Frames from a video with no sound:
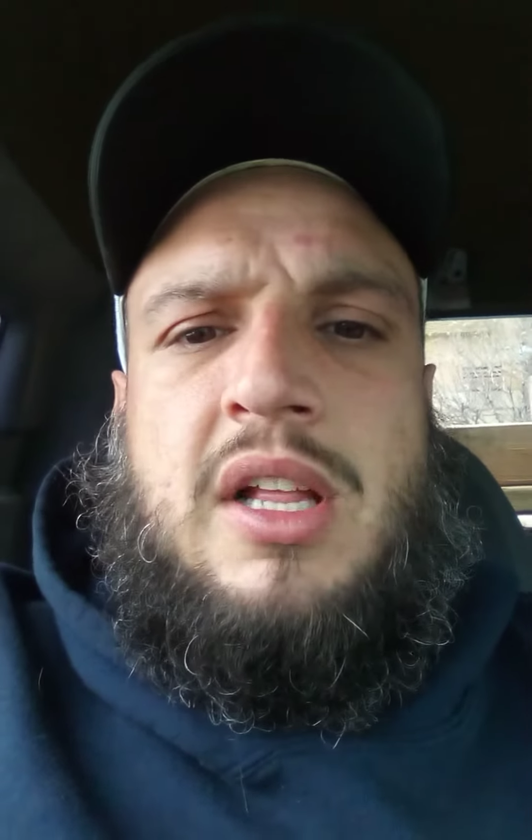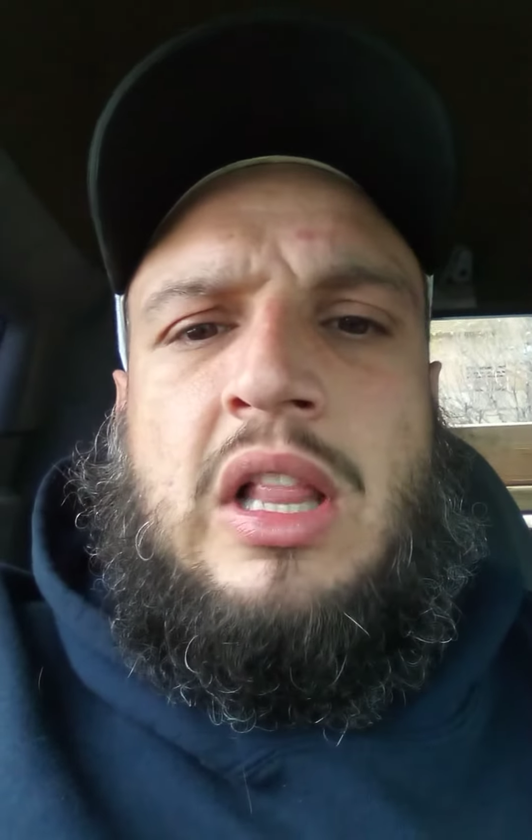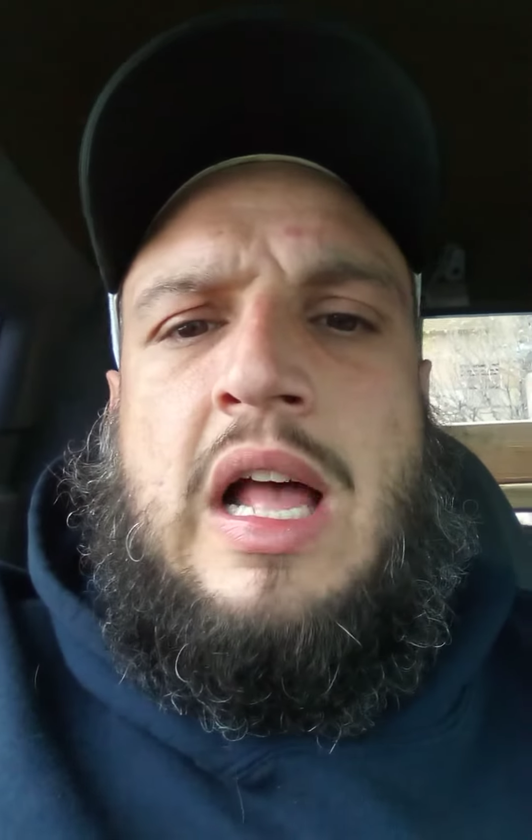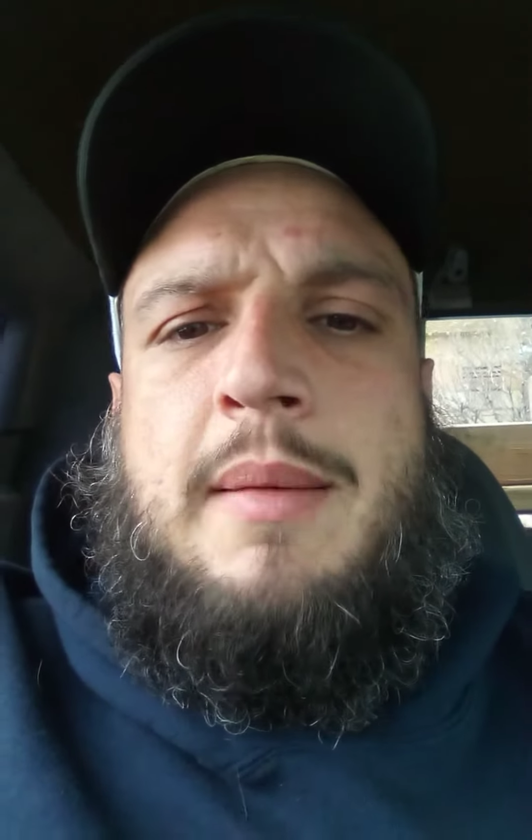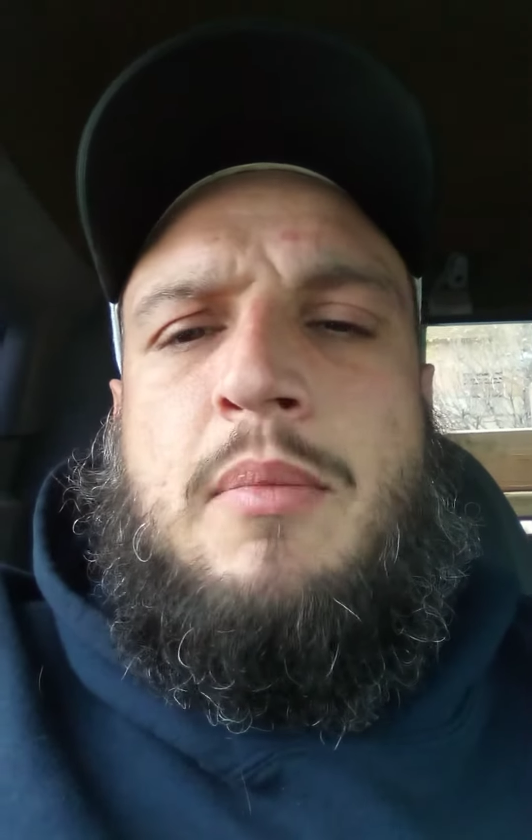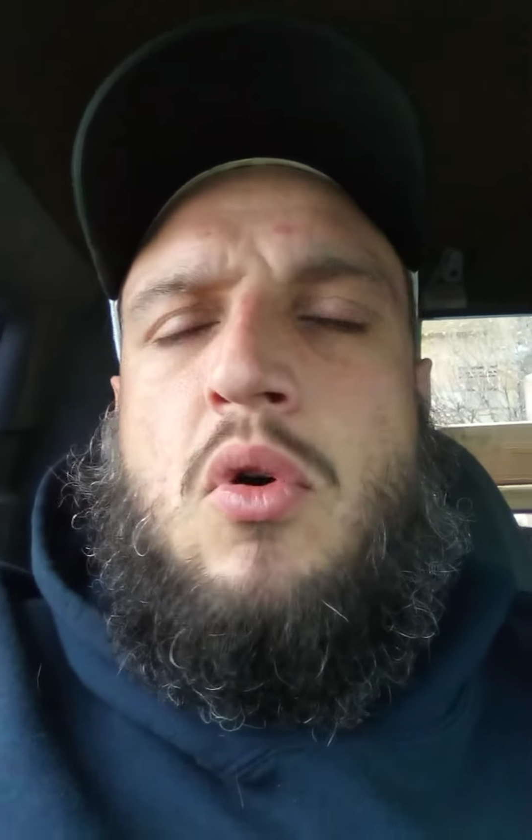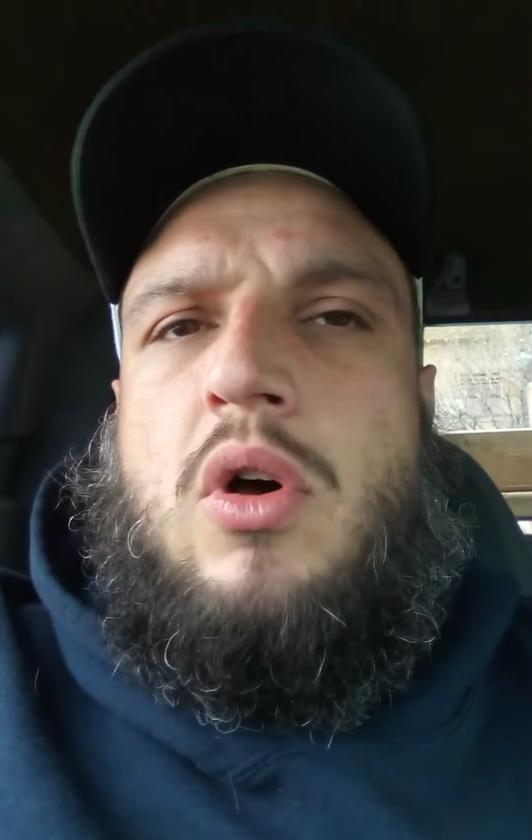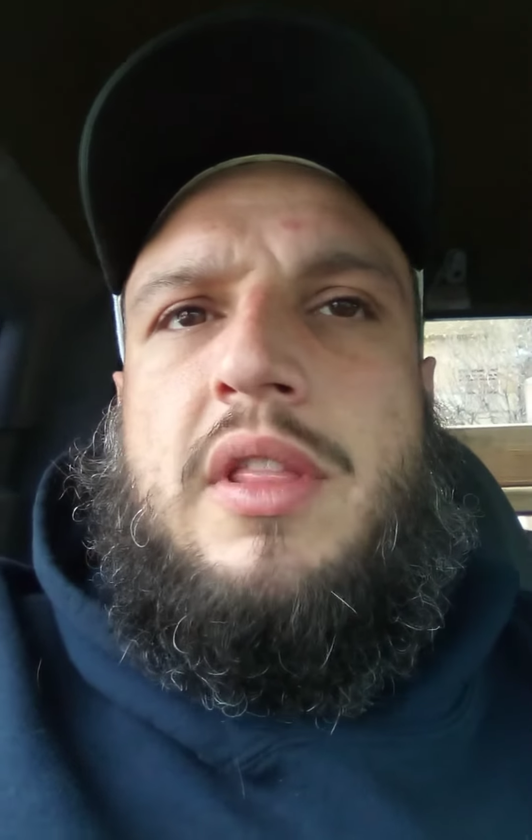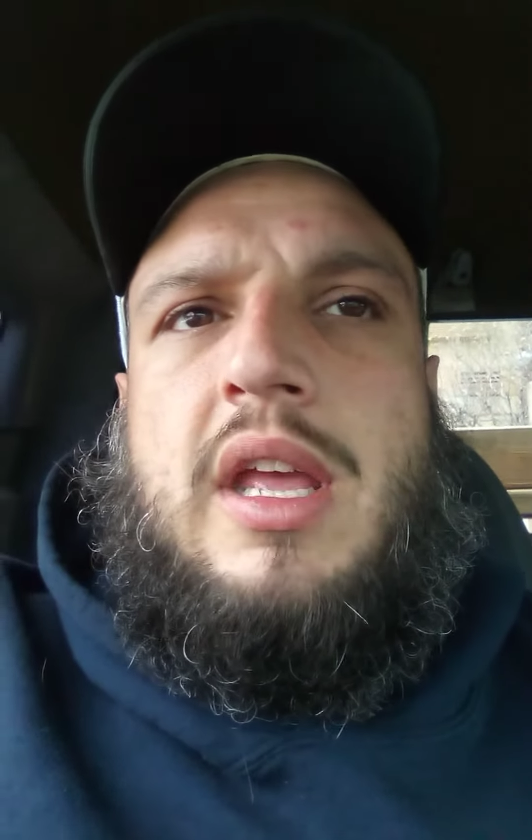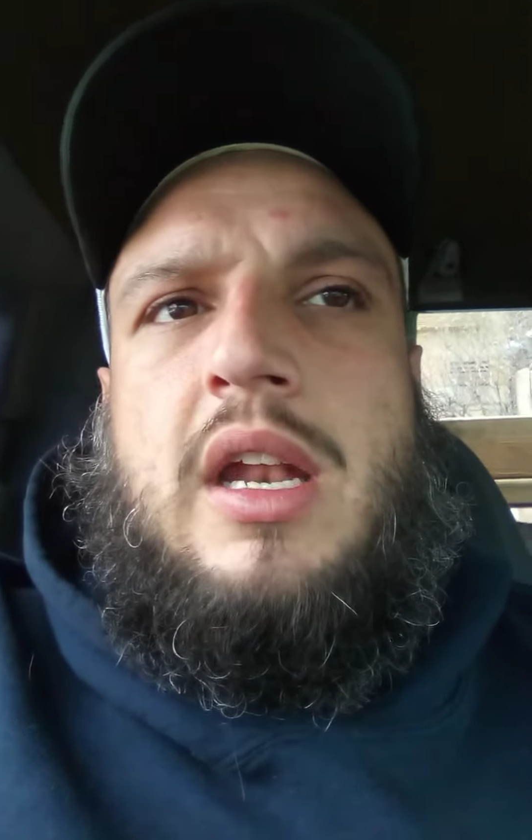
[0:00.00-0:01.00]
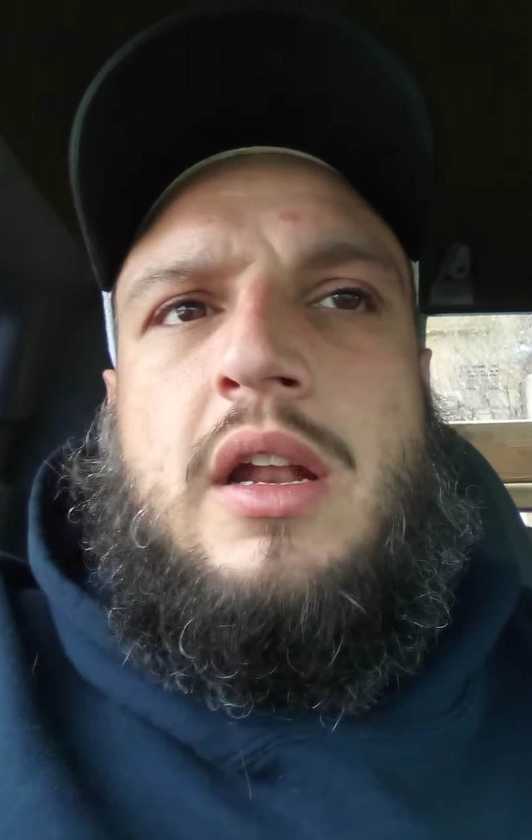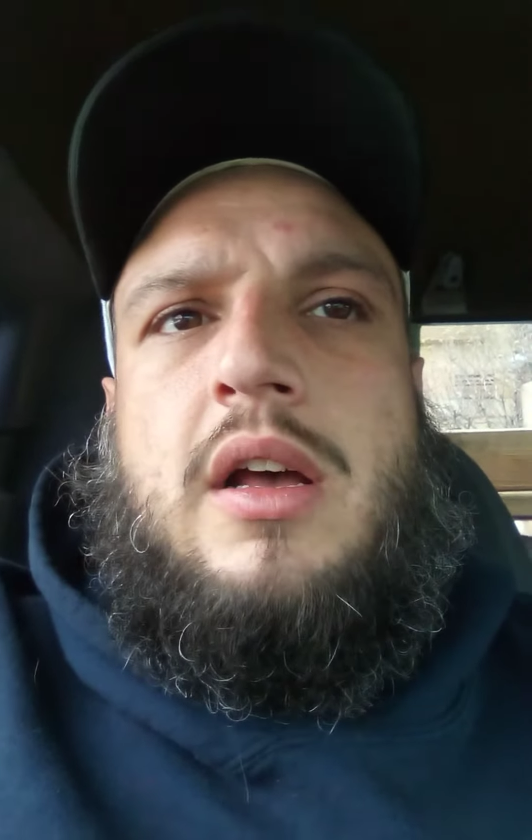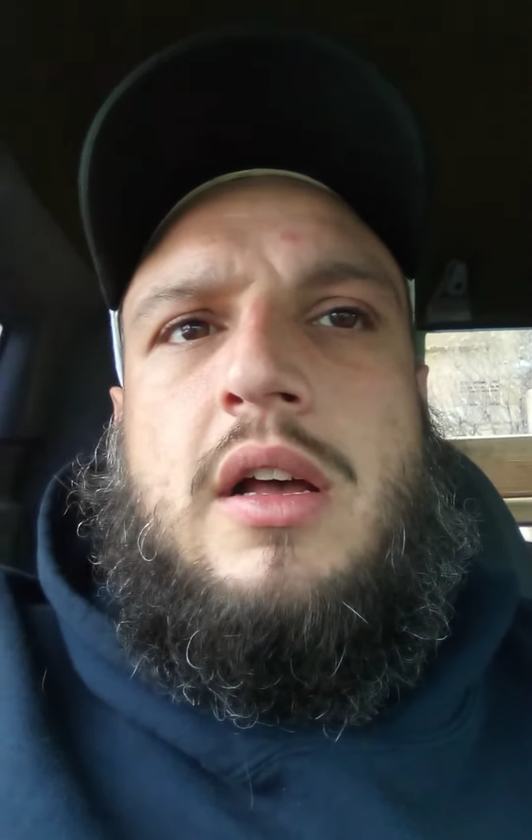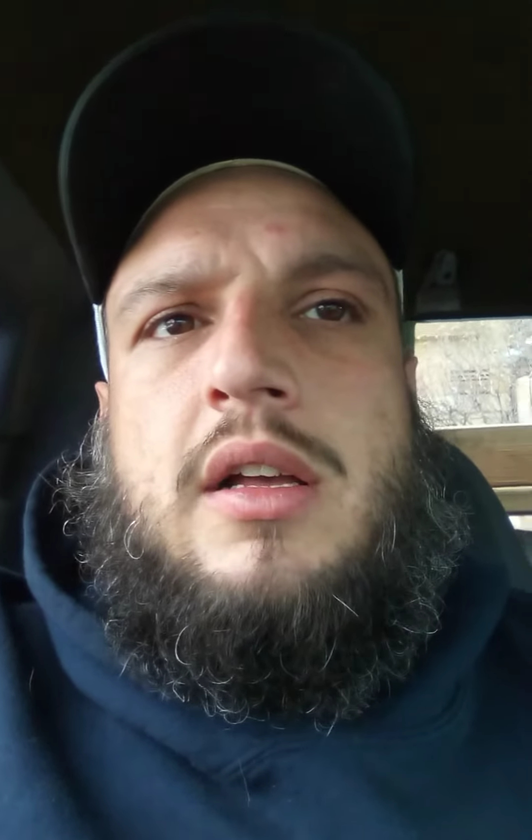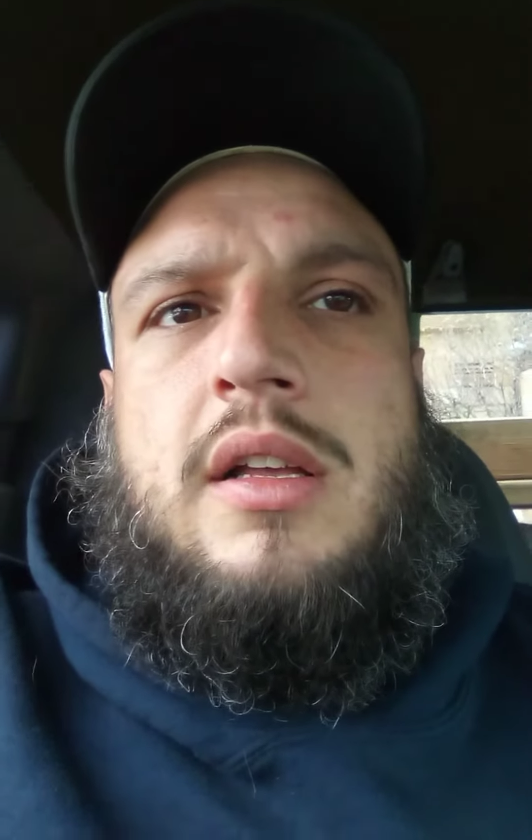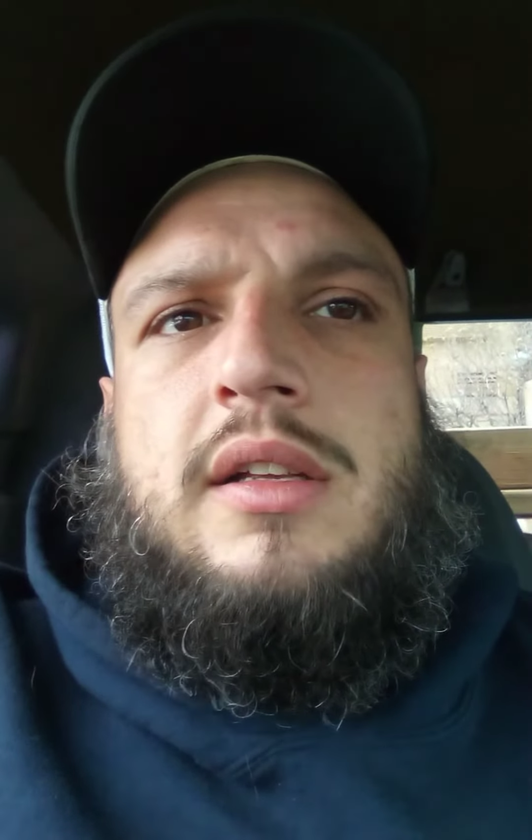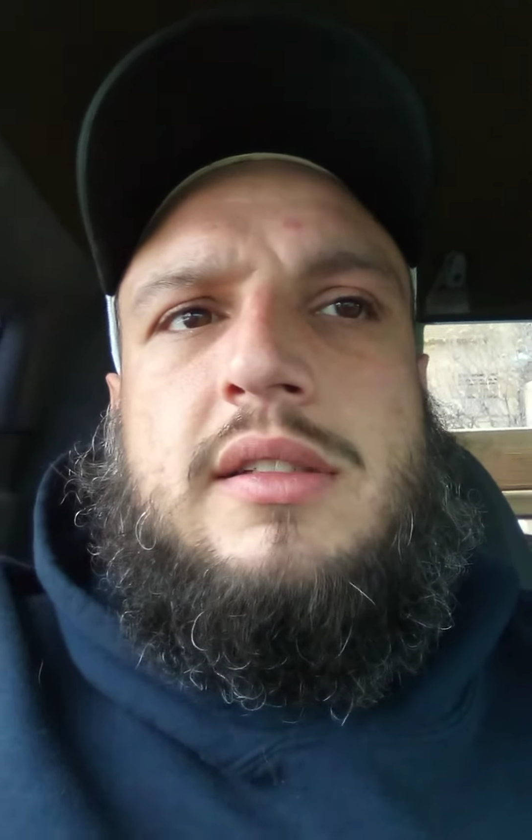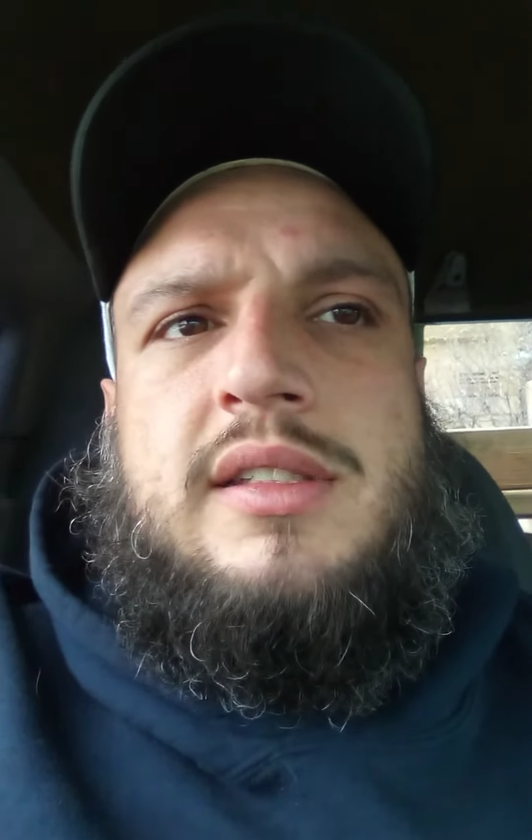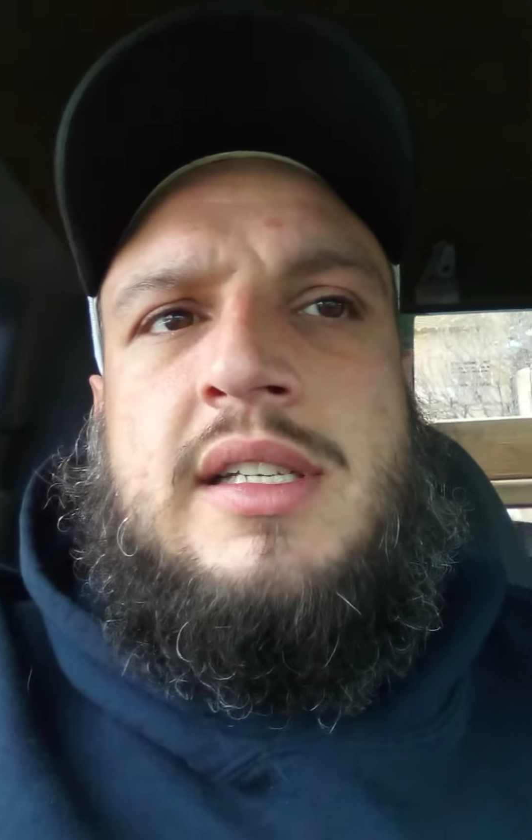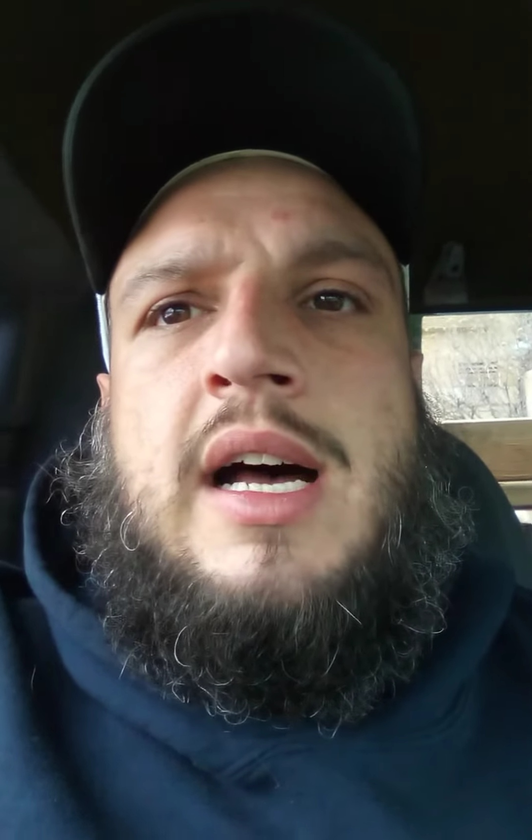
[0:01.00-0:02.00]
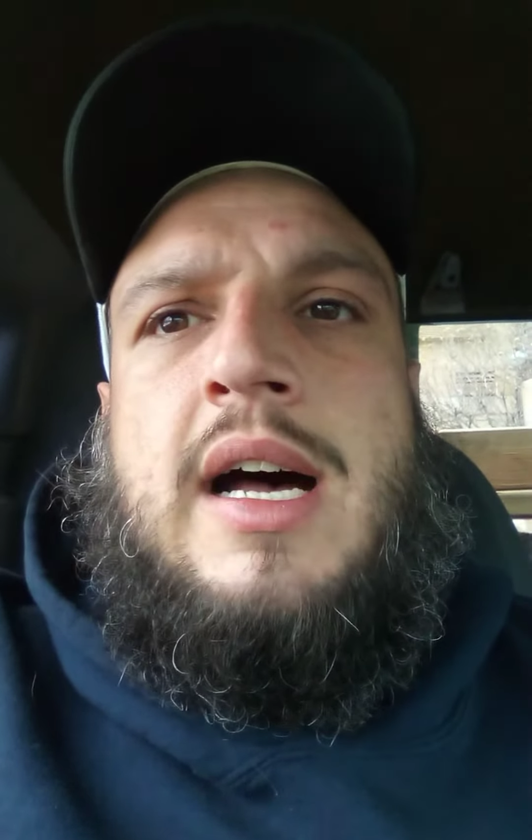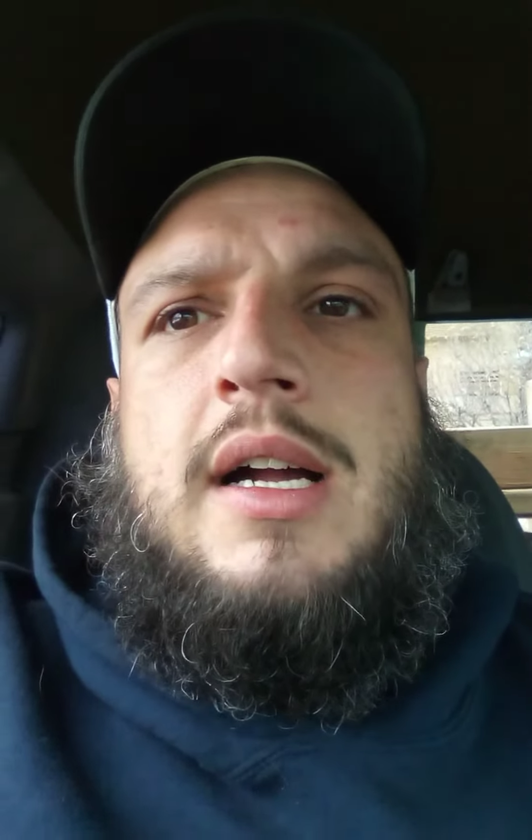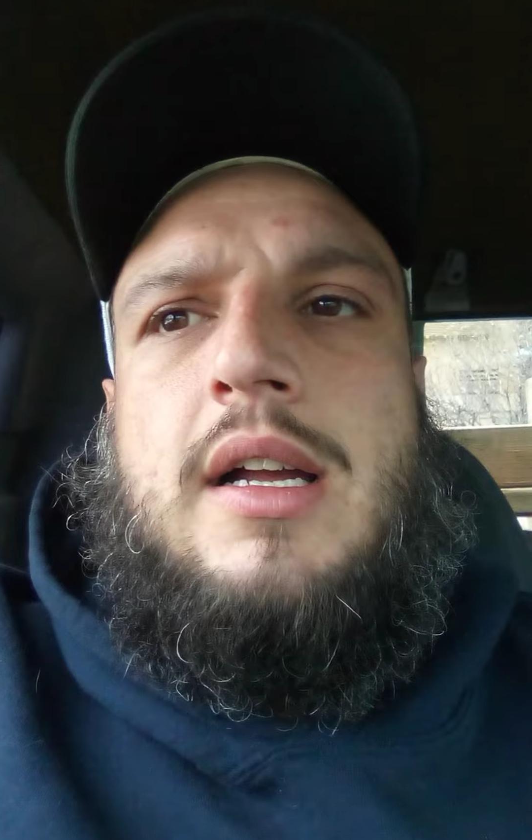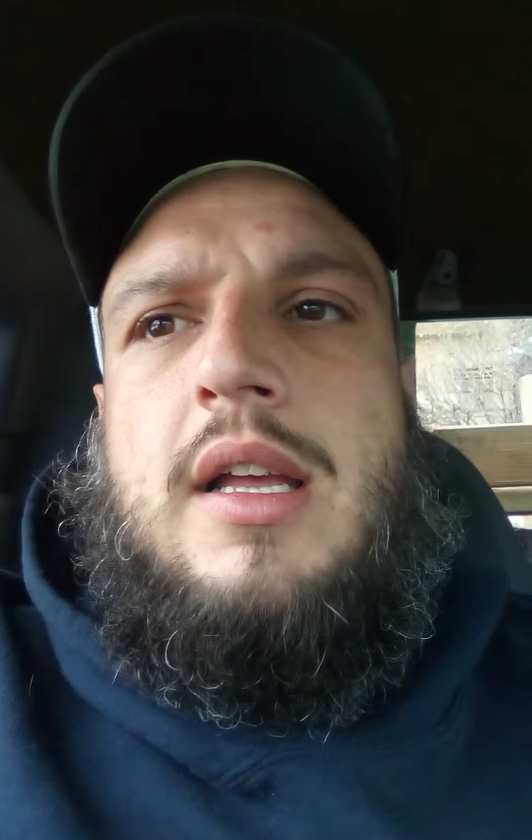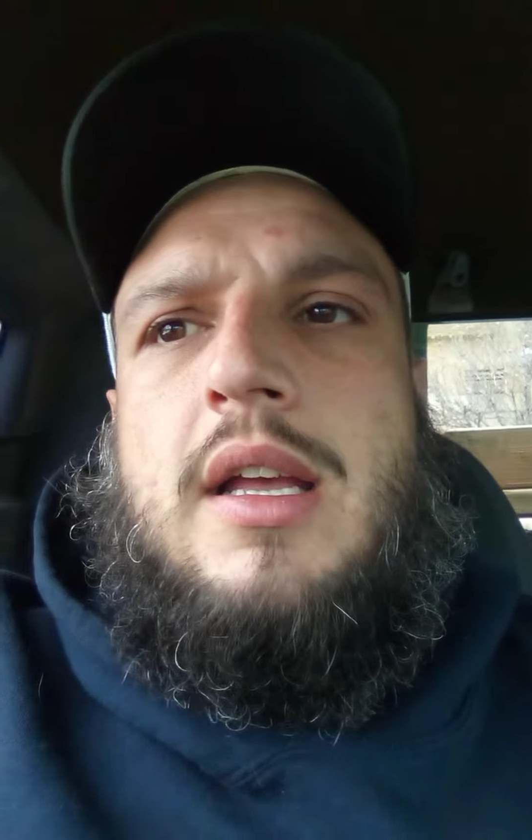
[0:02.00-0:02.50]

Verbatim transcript: lot more than uh, stock.